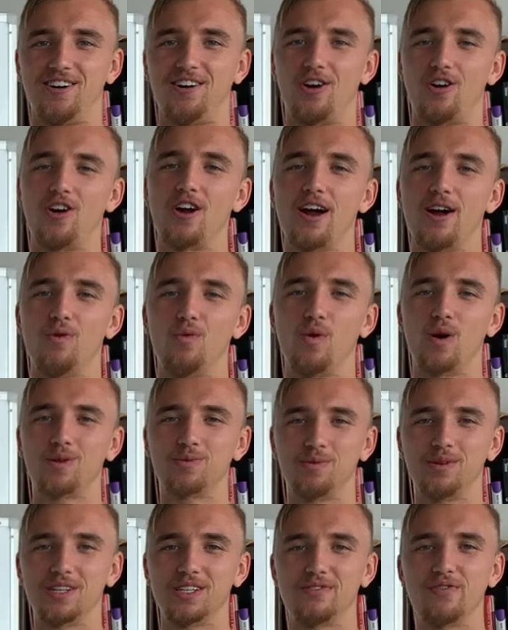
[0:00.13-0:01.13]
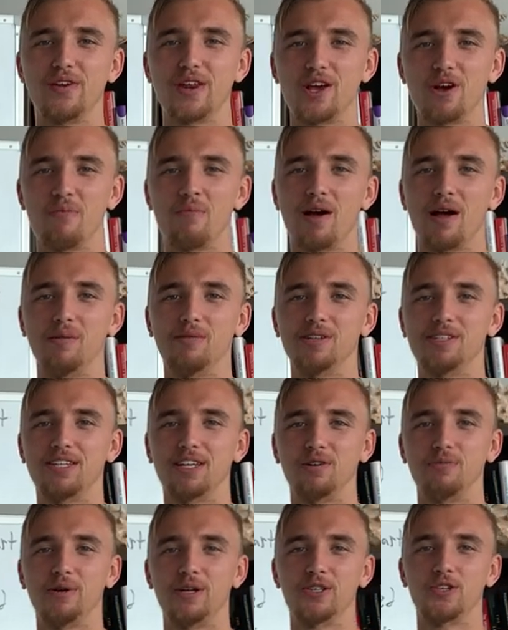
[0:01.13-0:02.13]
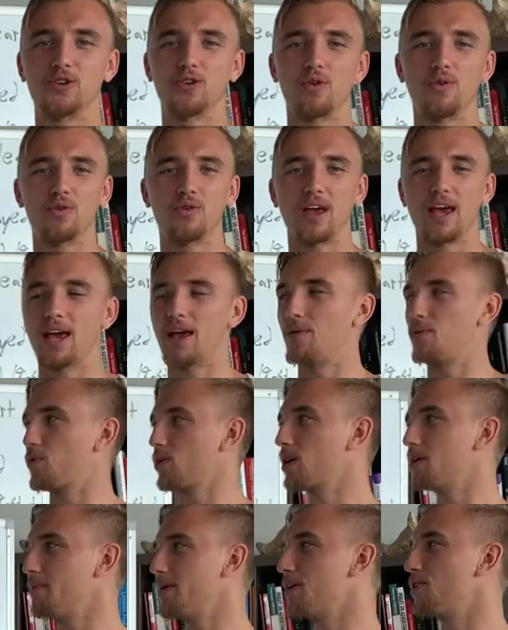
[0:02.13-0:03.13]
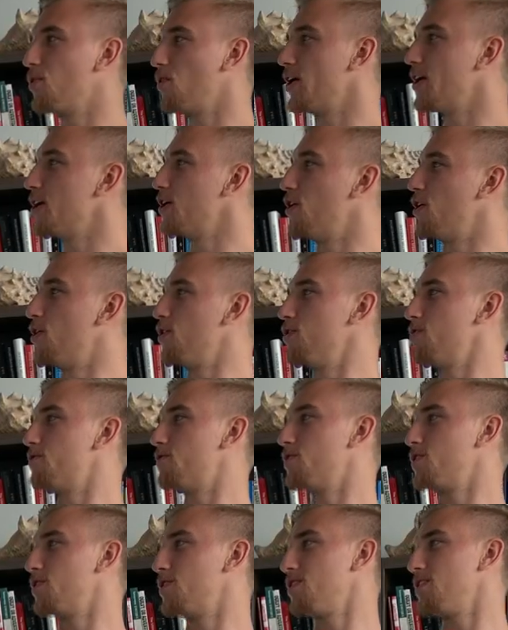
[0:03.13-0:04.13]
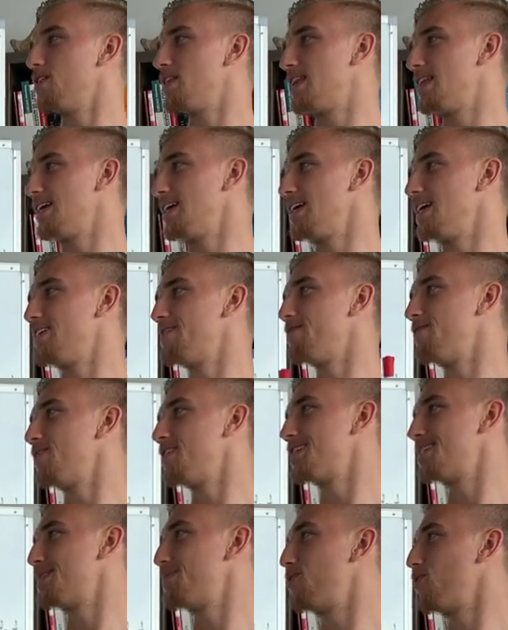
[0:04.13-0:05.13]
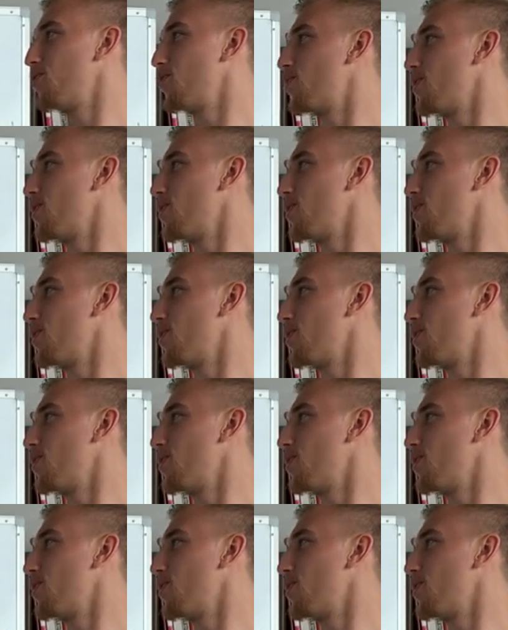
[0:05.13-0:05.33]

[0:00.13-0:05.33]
Alright, welcome to this video. My name is Taylor Benterud and we're going to be going over the invisible